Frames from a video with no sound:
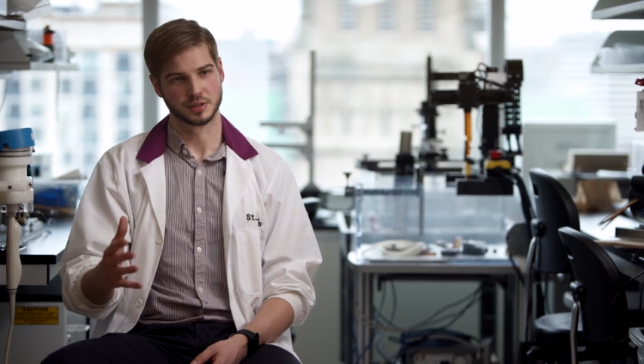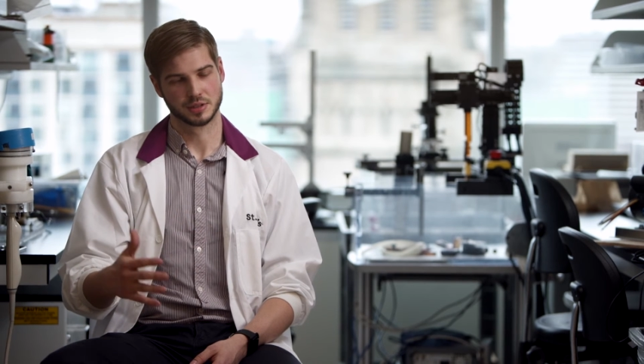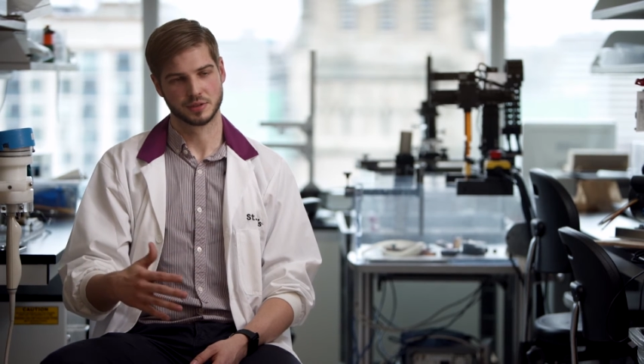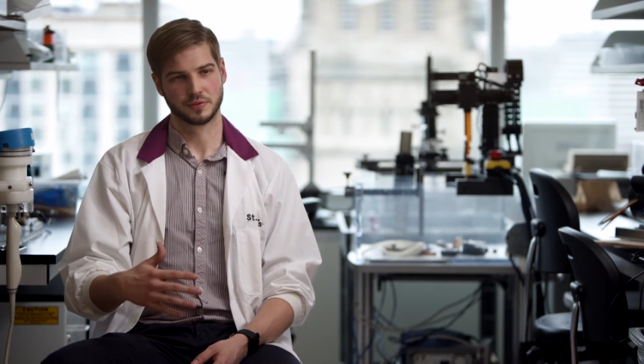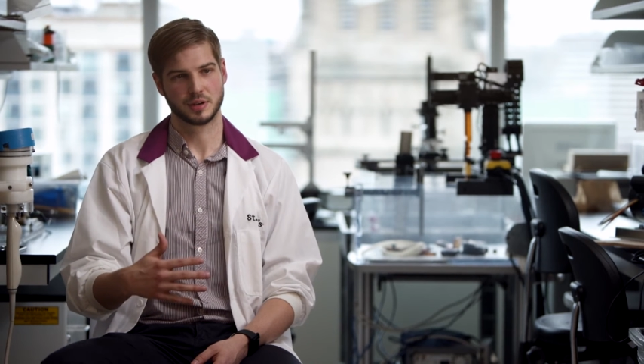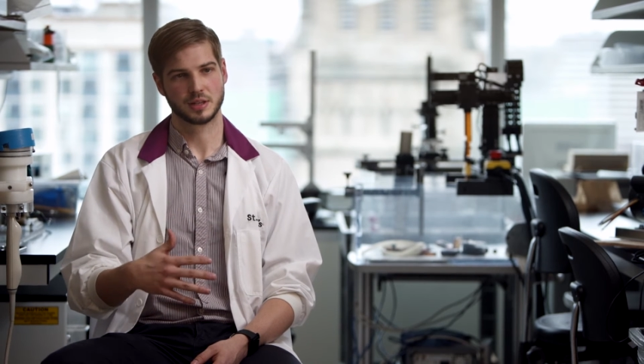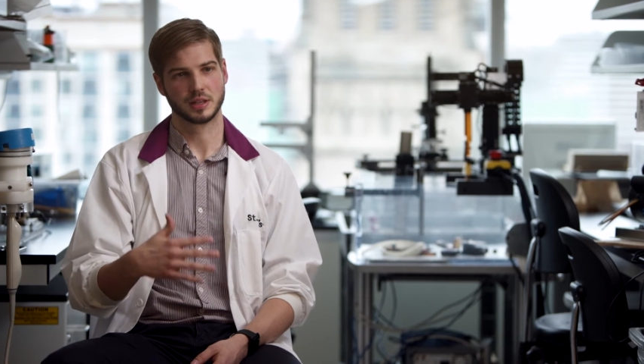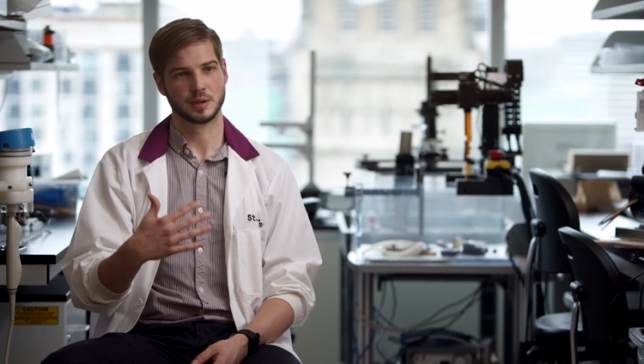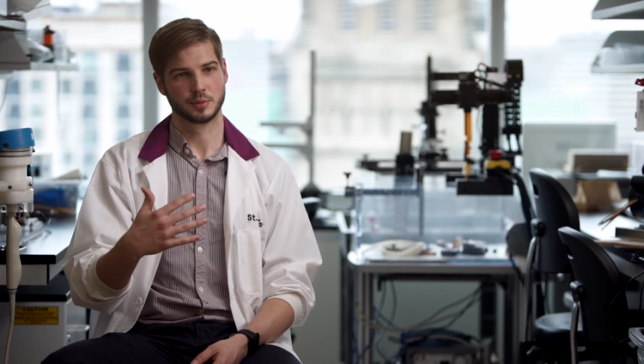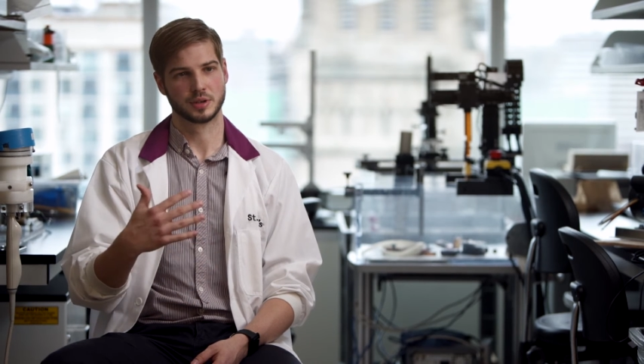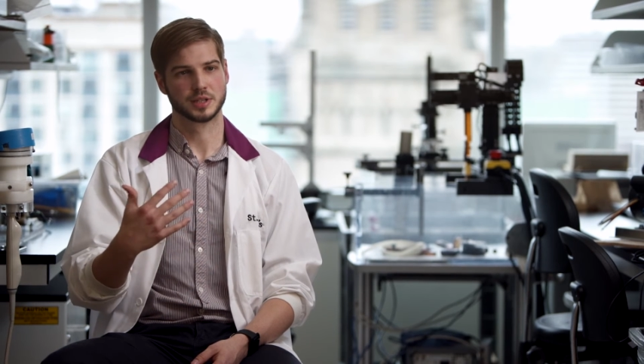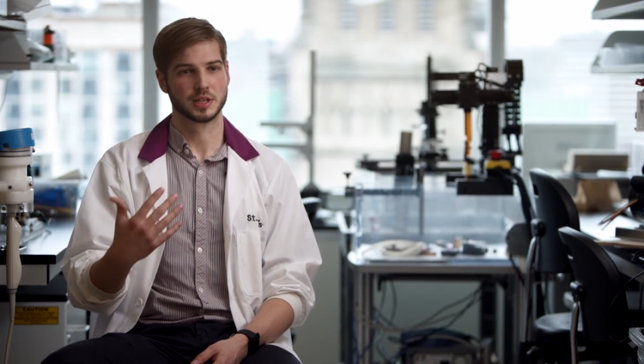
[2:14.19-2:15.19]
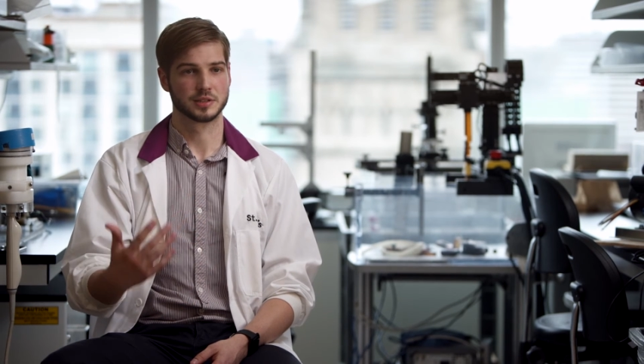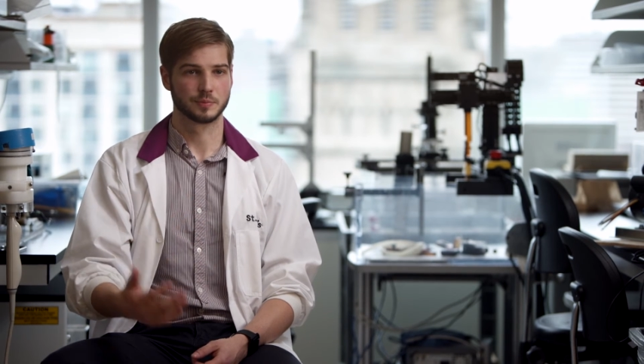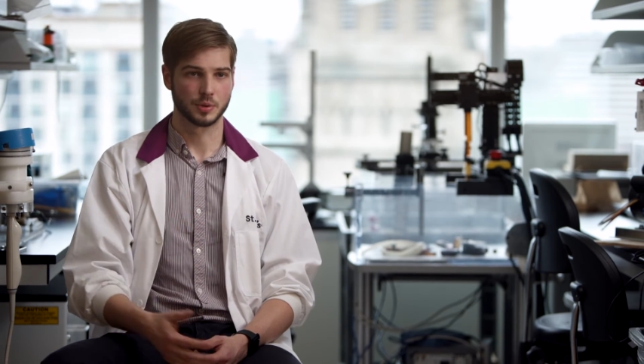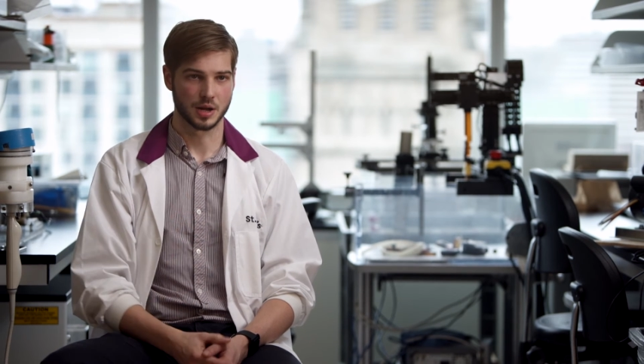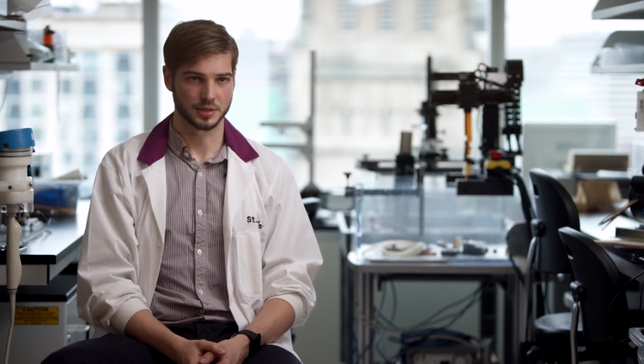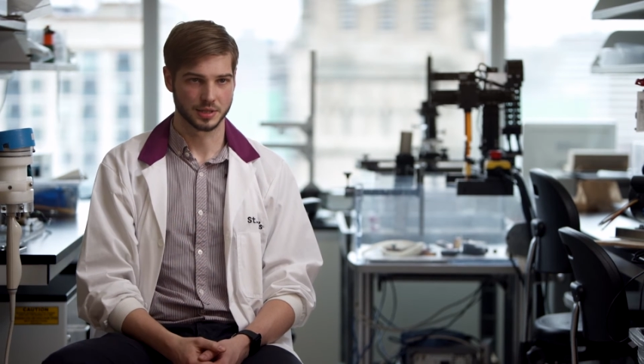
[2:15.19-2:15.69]
and it's a very
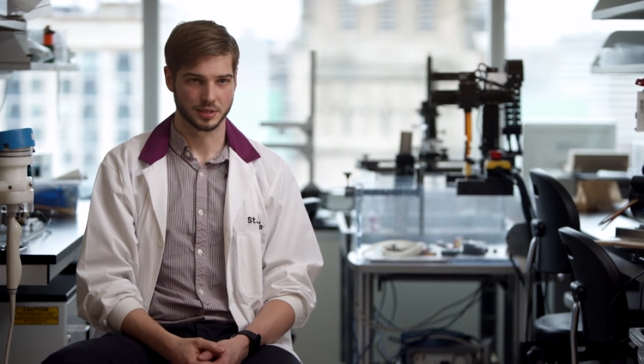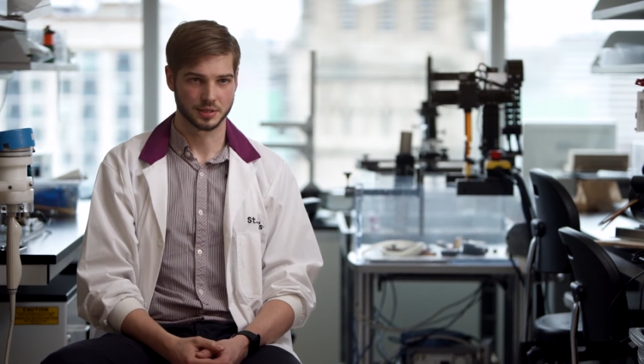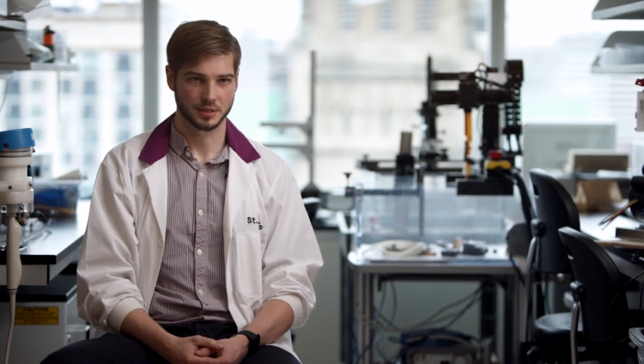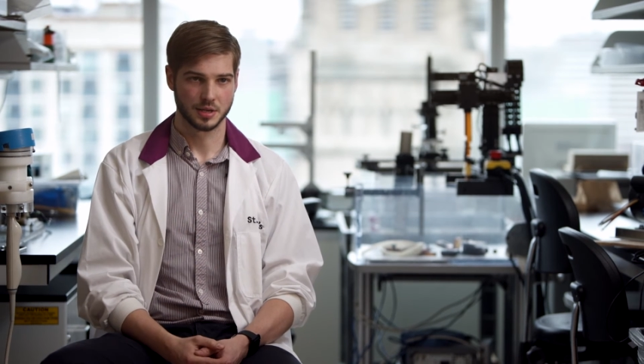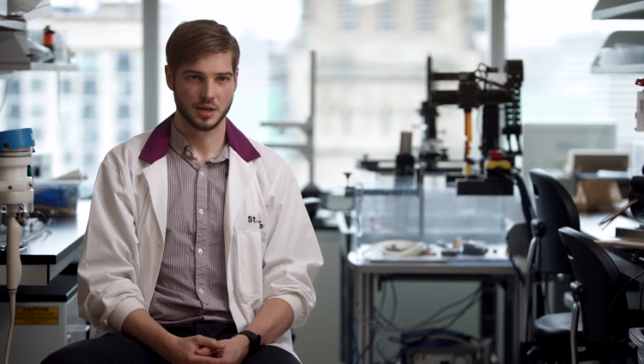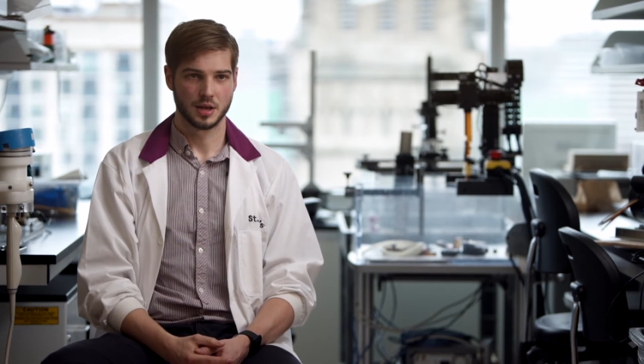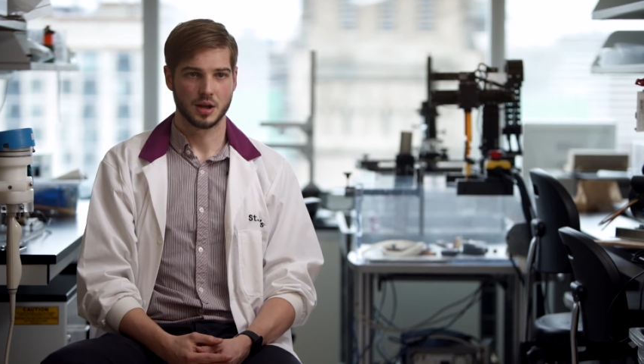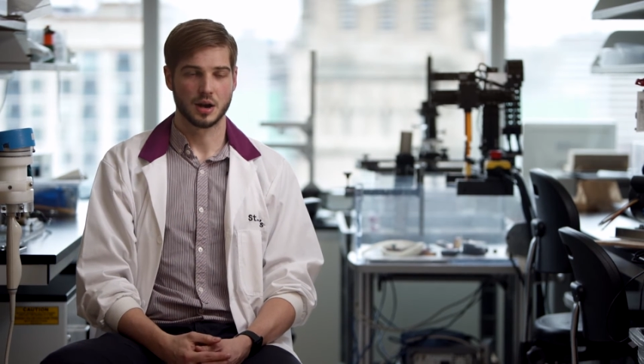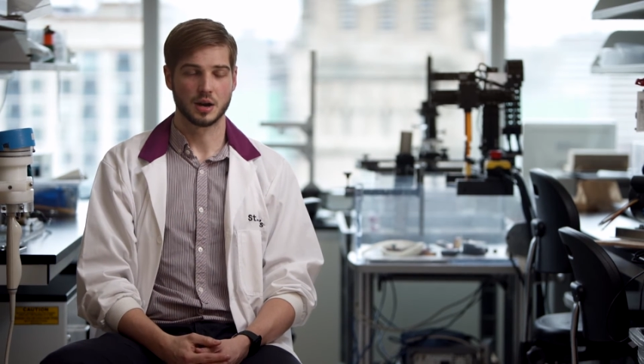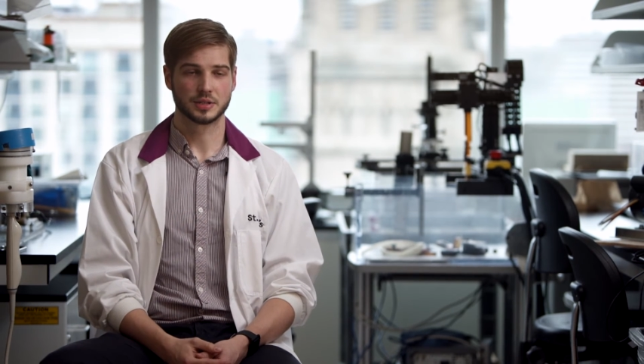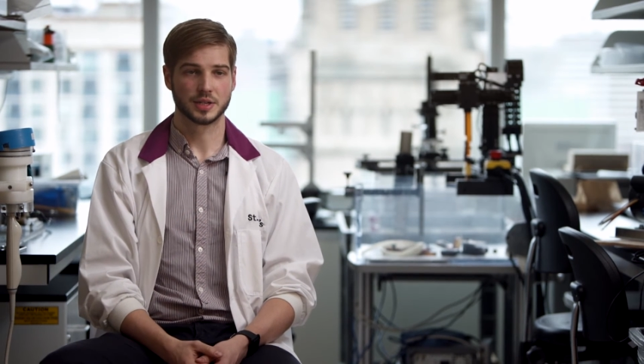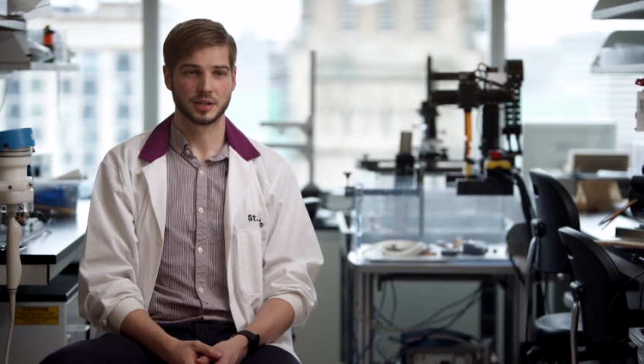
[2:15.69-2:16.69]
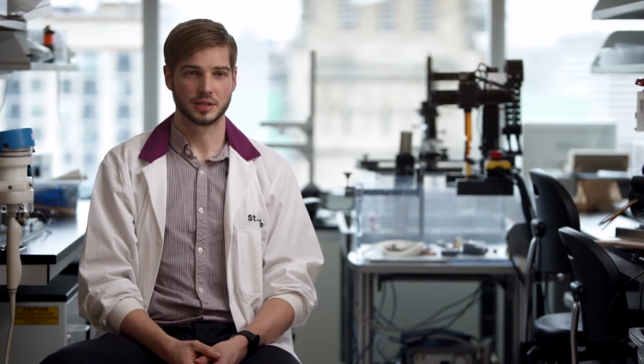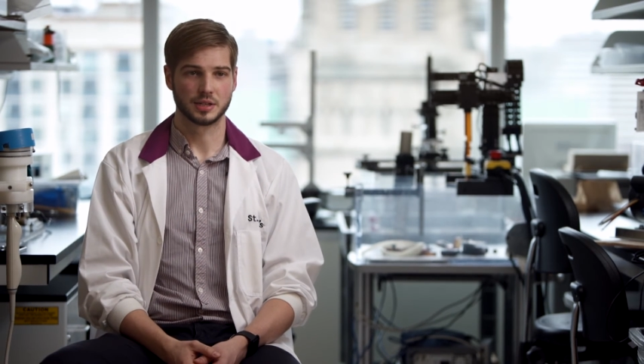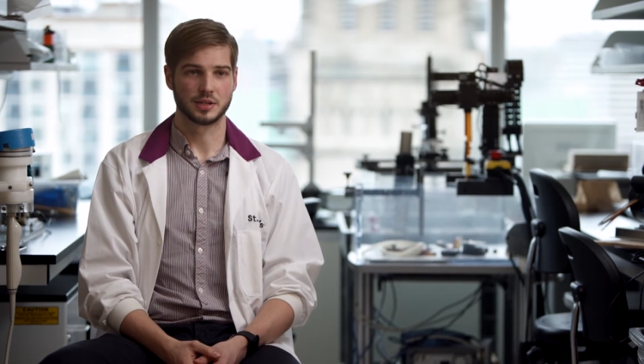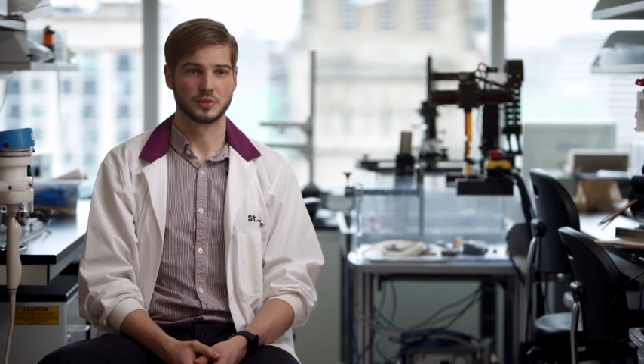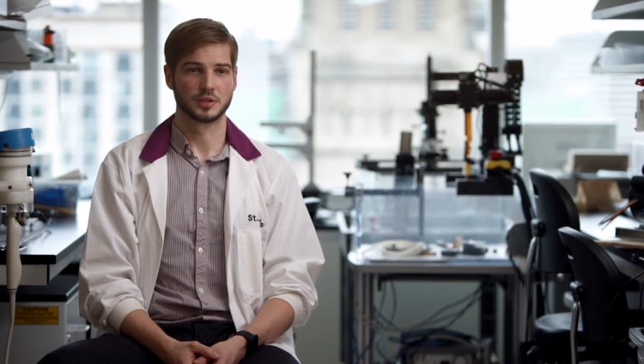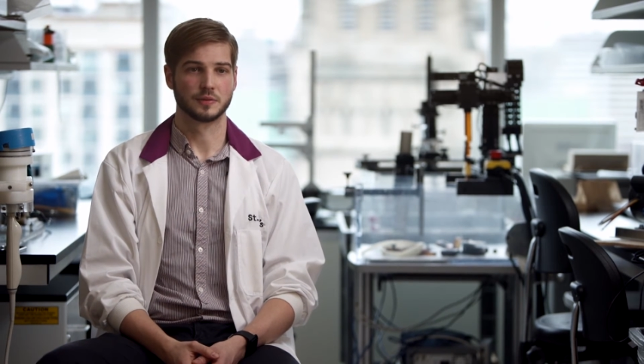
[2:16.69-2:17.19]
labor-intensive process. Our
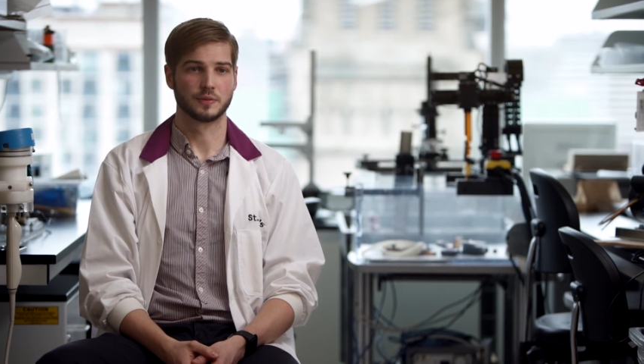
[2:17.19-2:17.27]
technique using